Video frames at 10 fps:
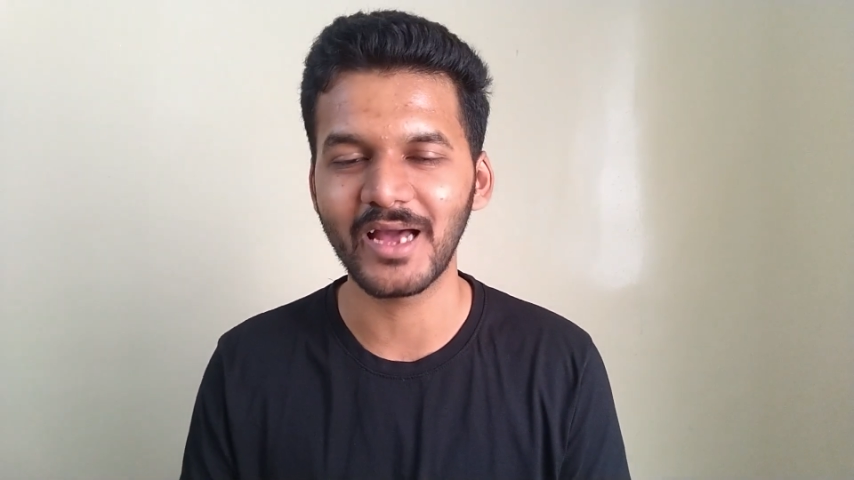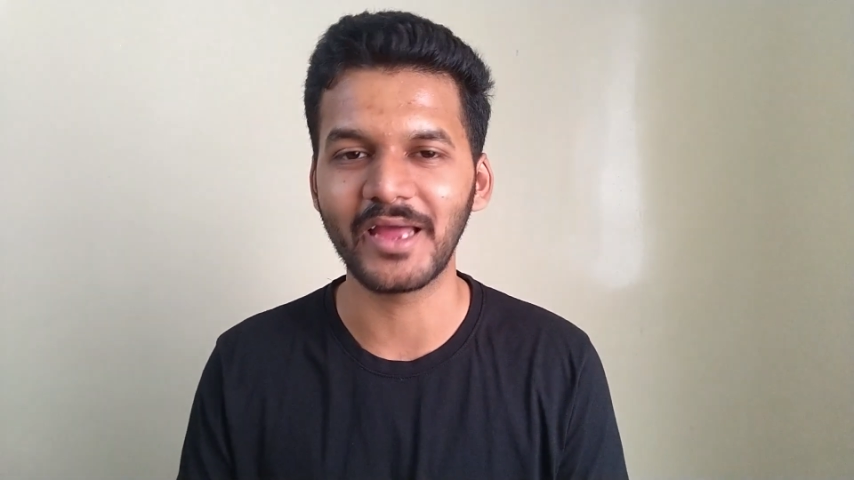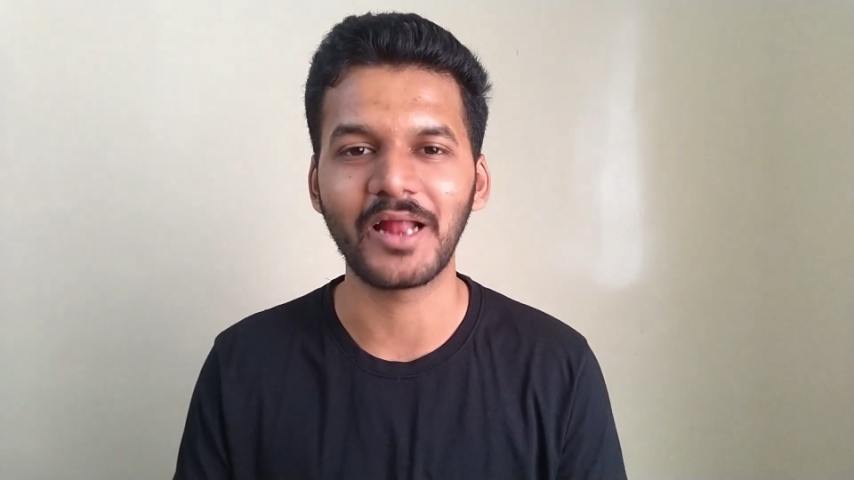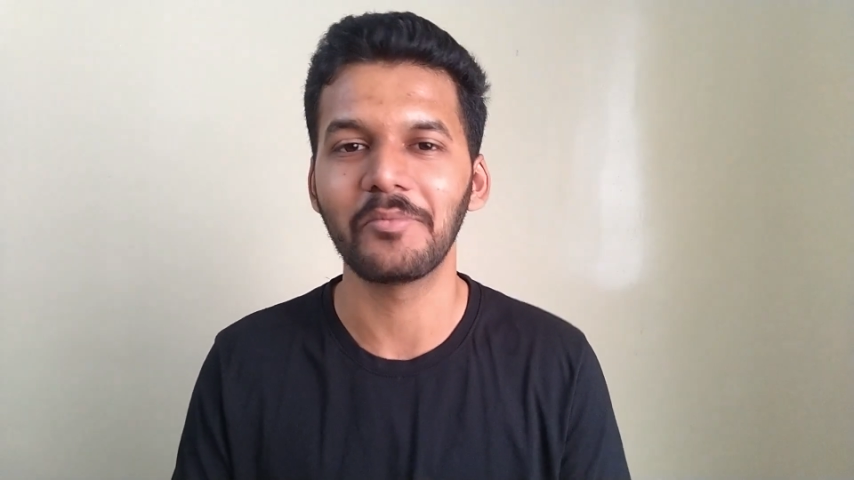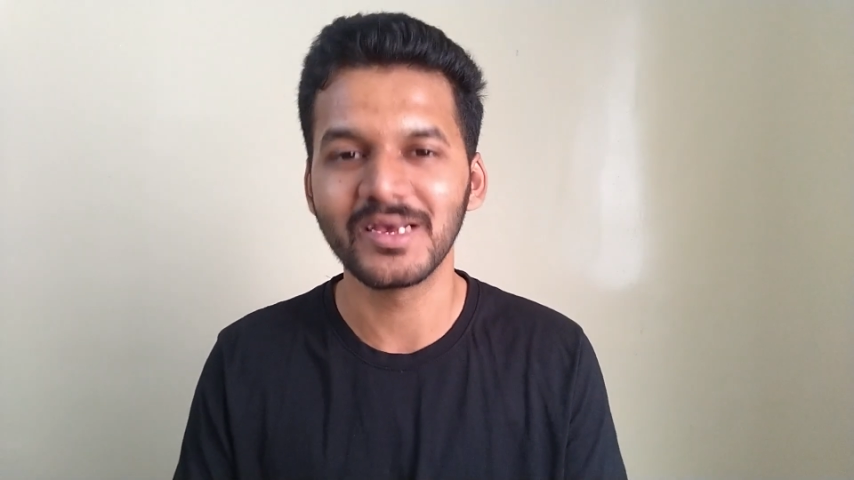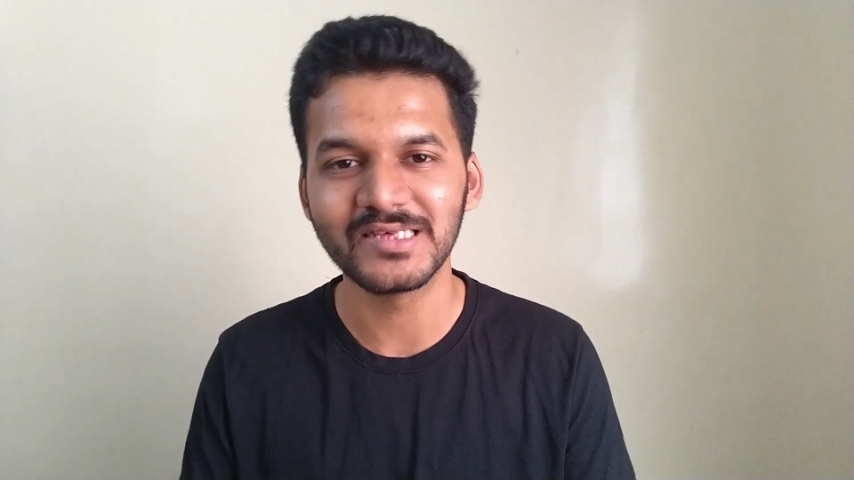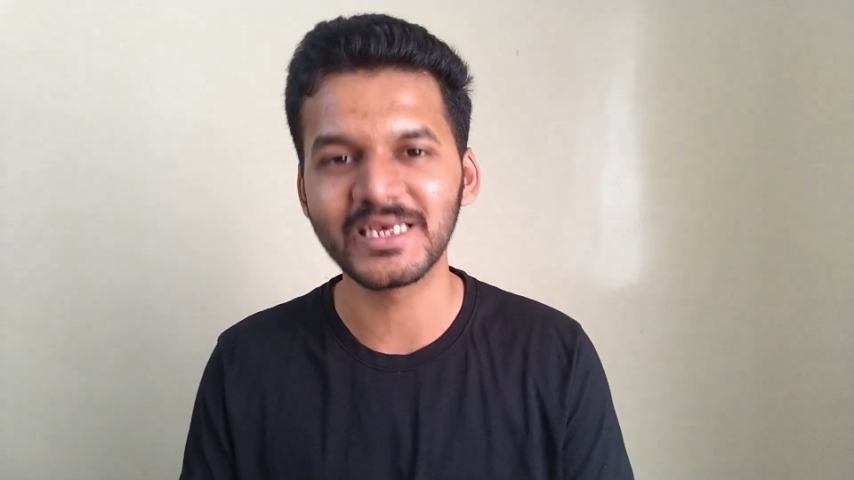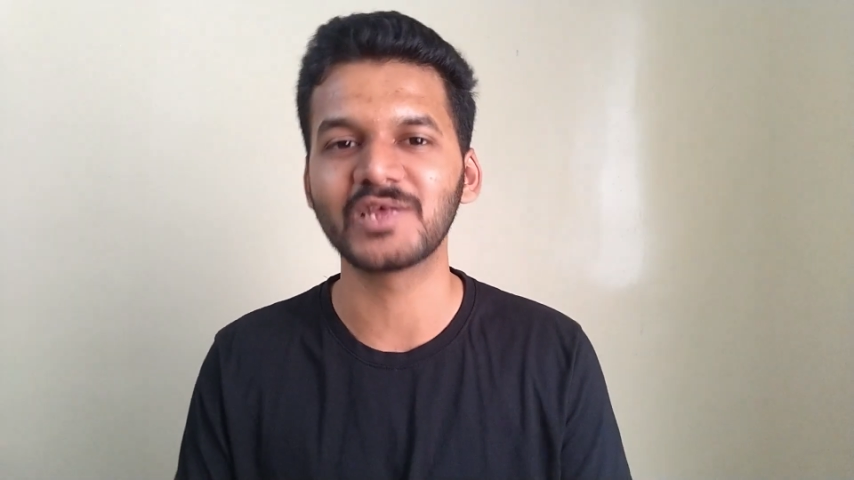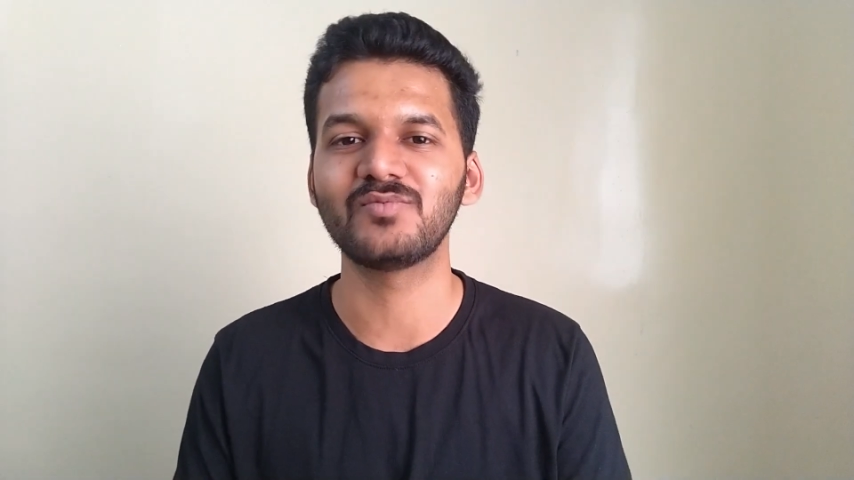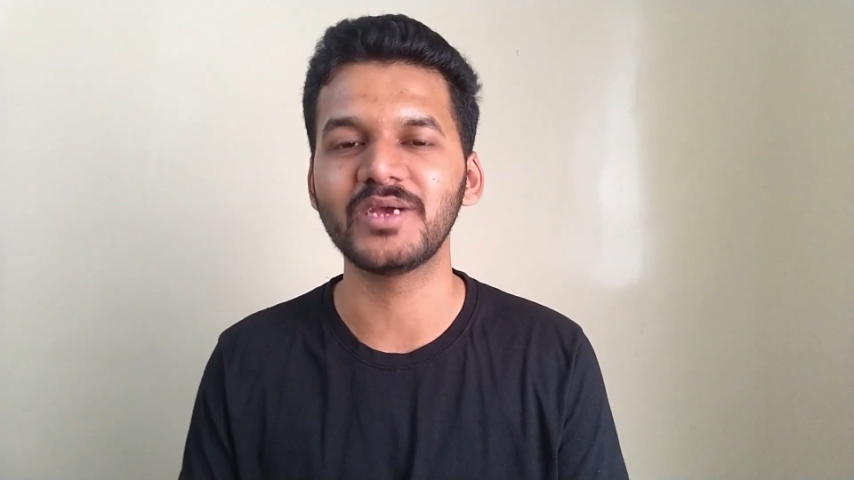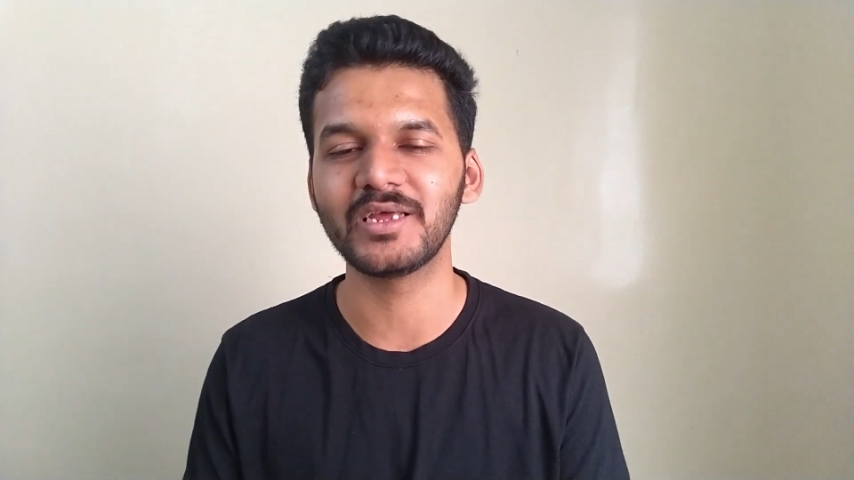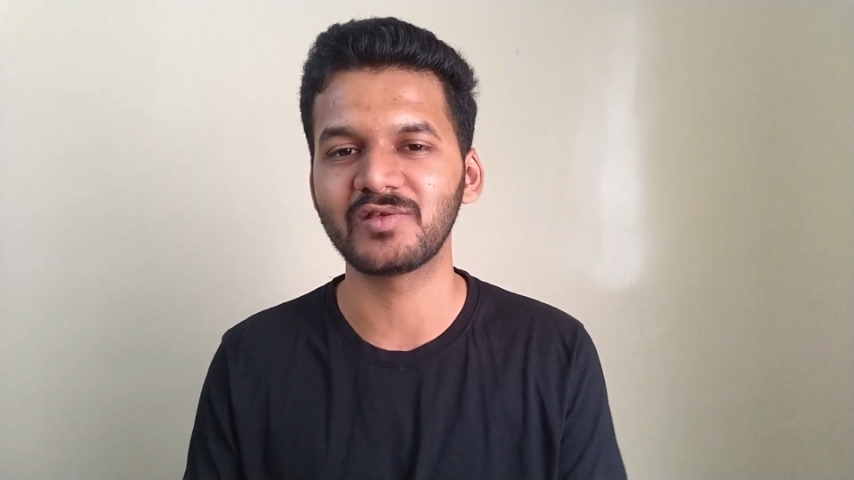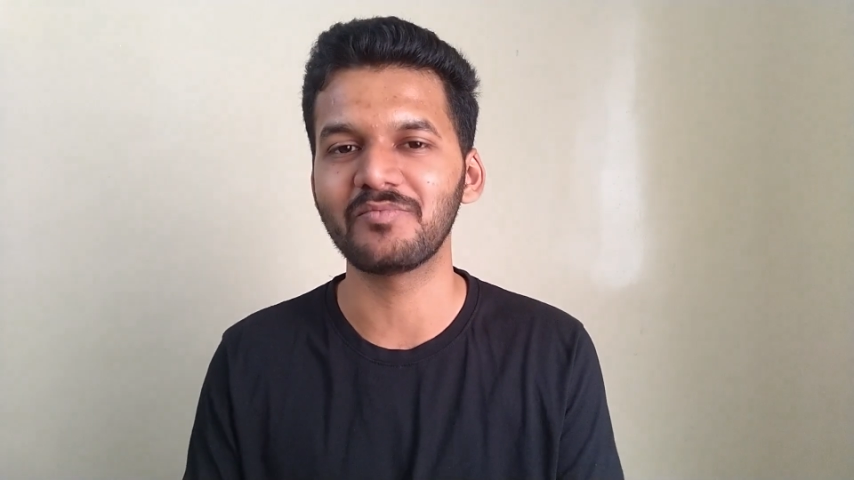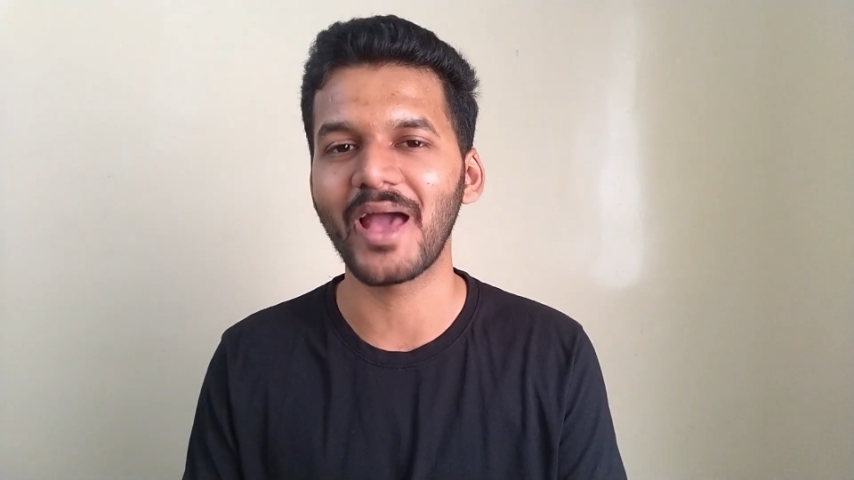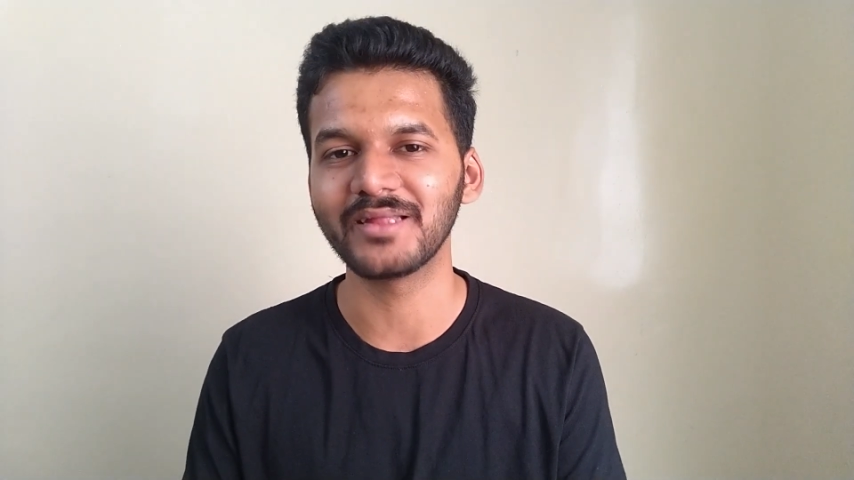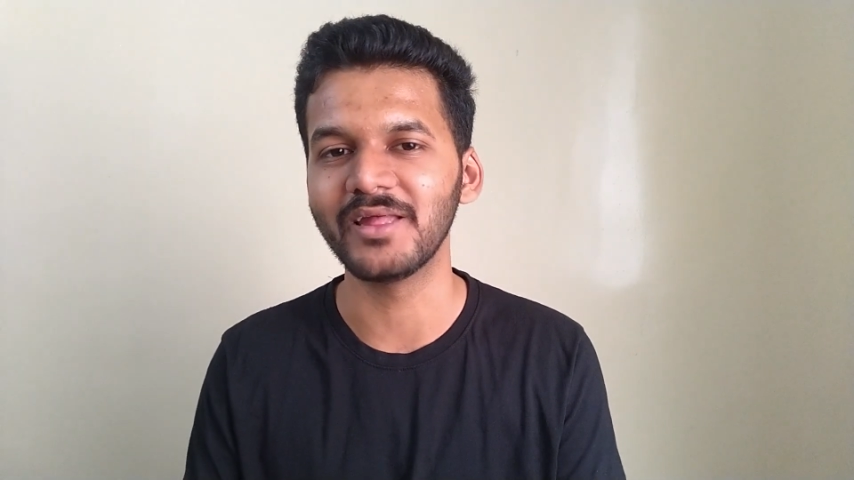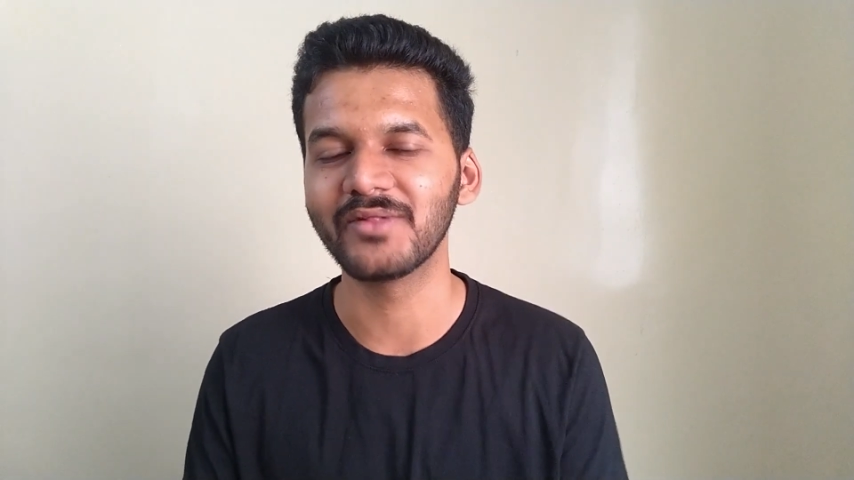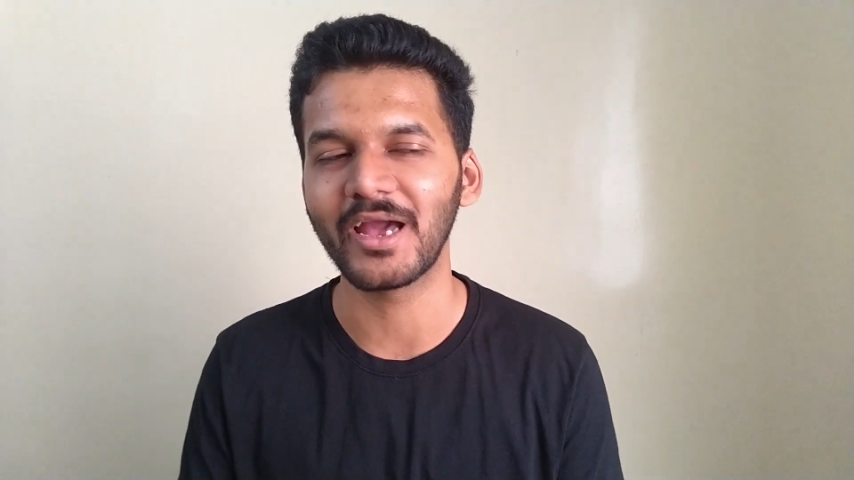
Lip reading: an amazing experience back then.